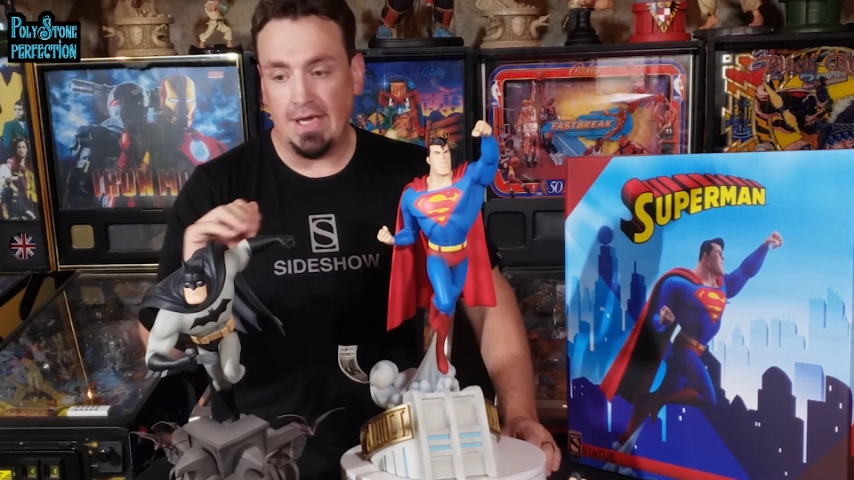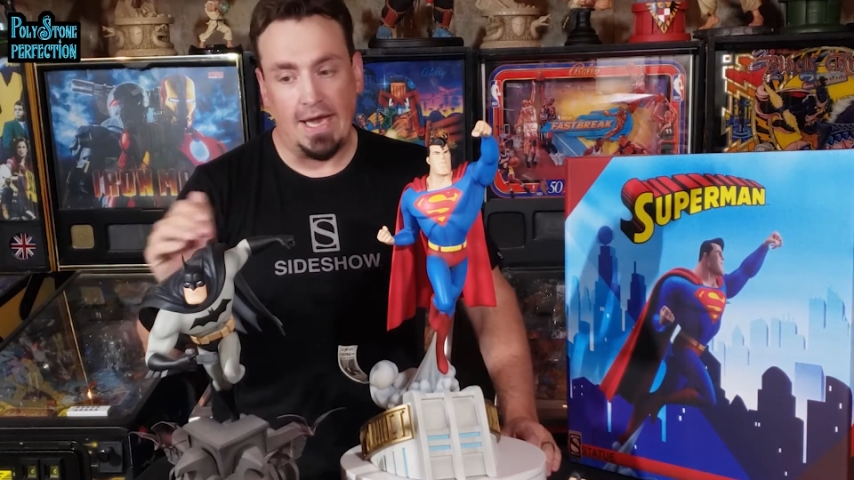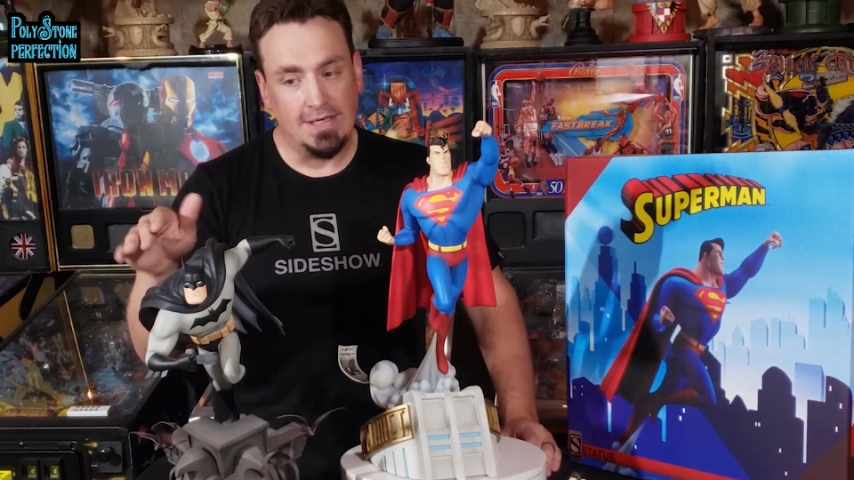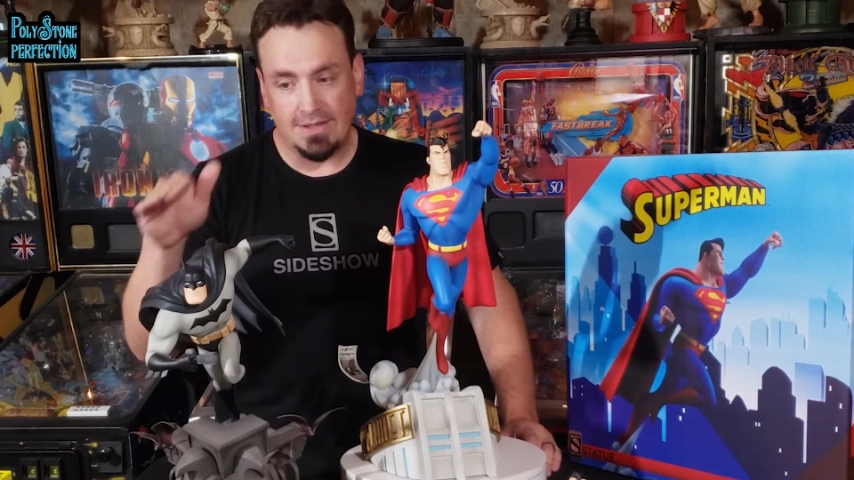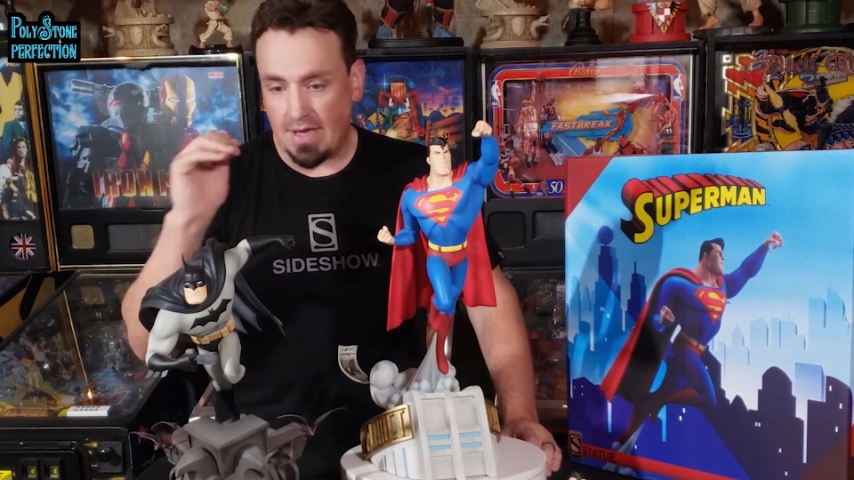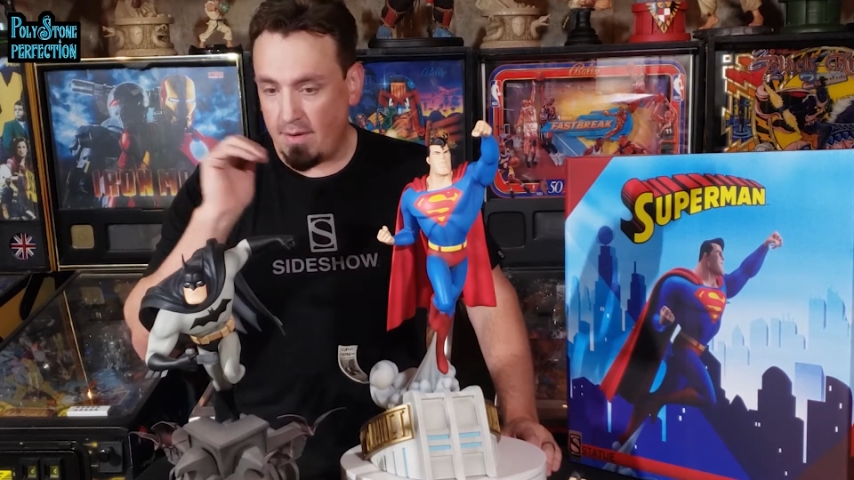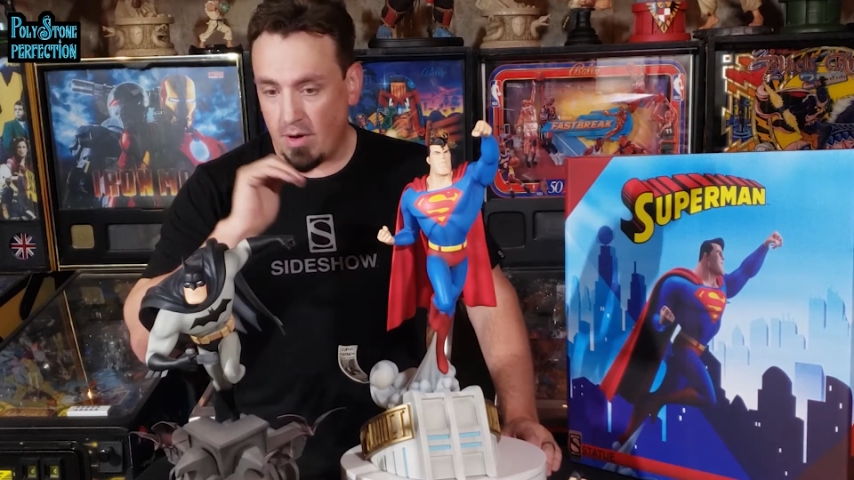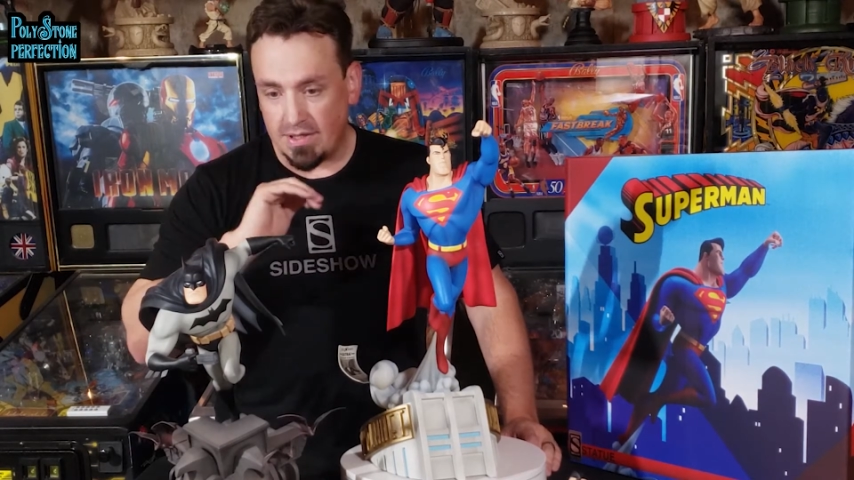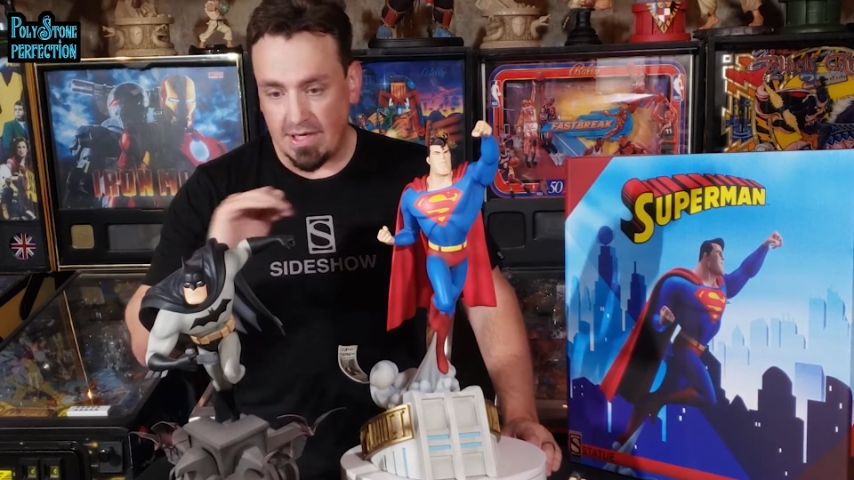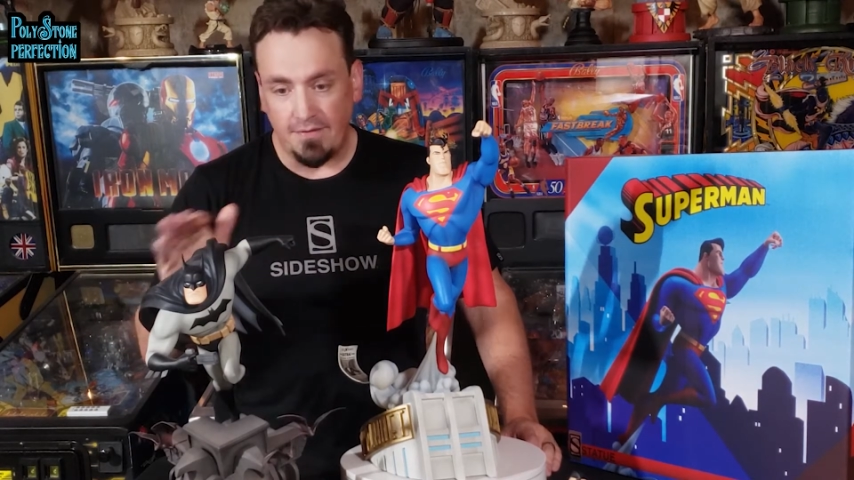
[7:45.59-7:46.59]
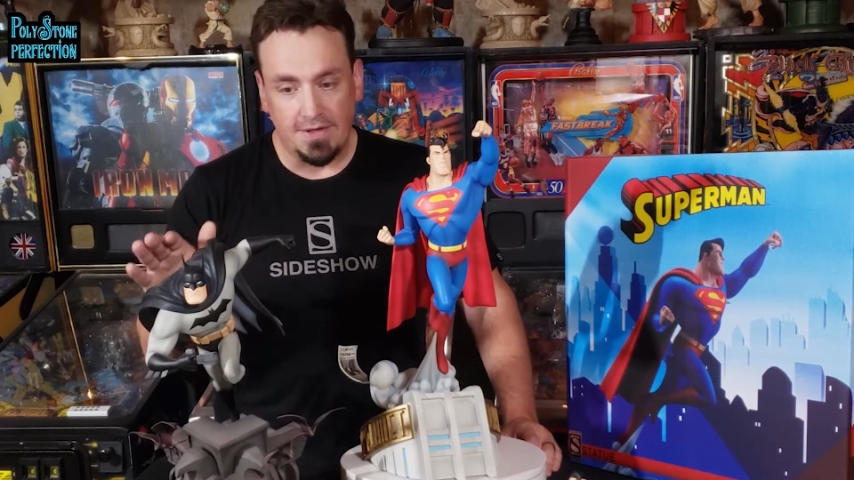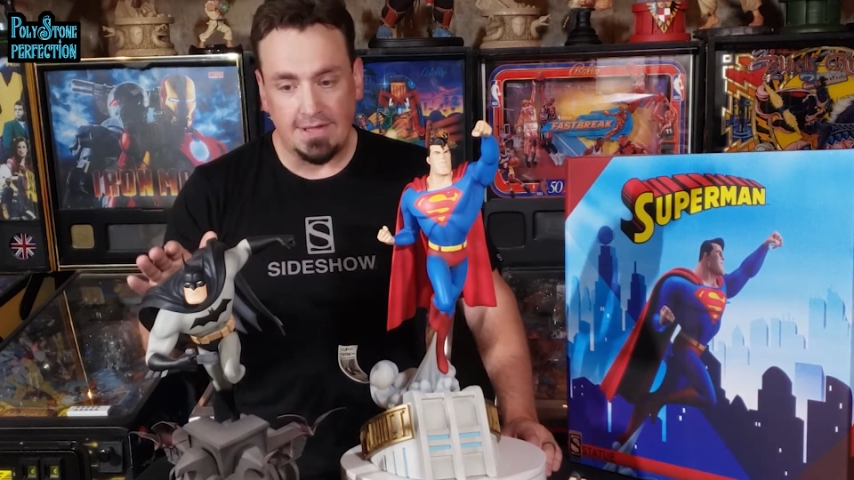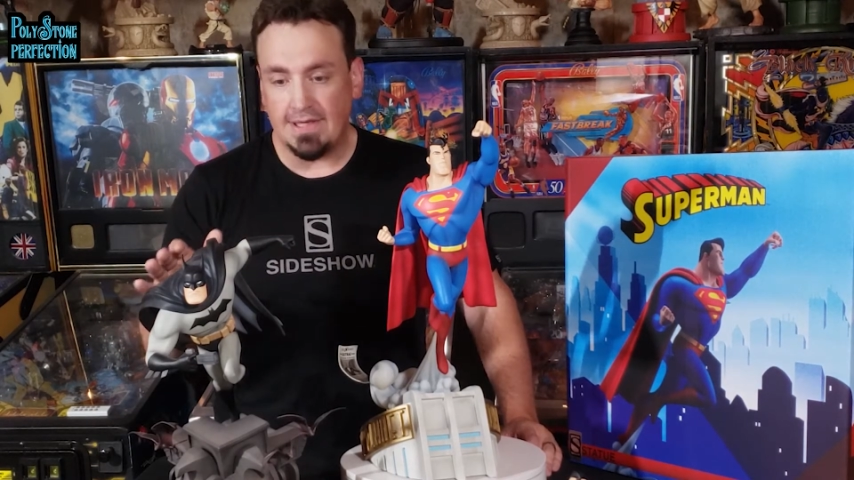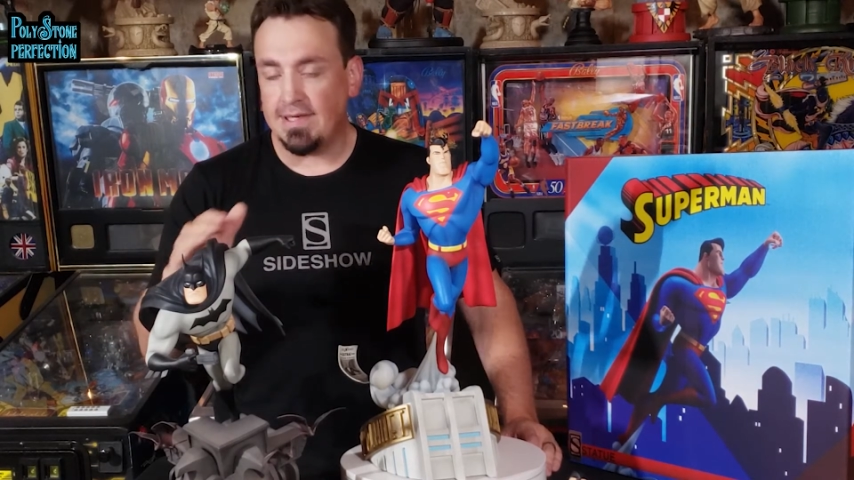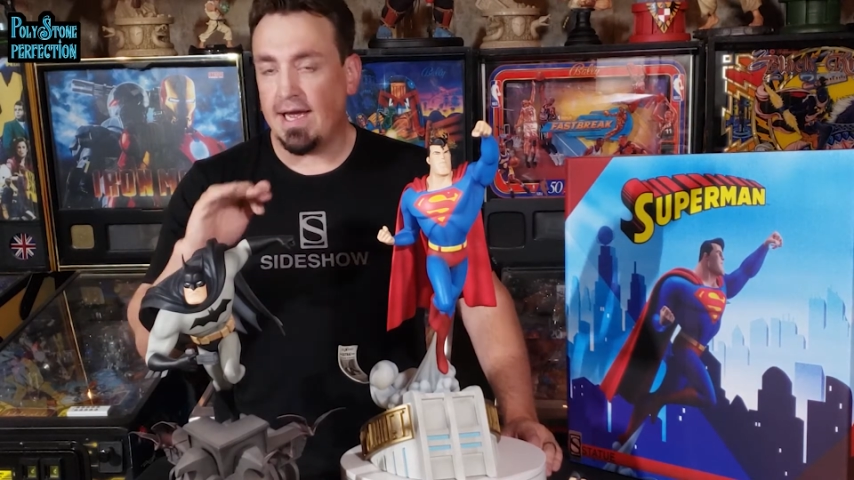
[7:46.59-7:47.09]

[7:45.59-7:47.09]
I watched every season.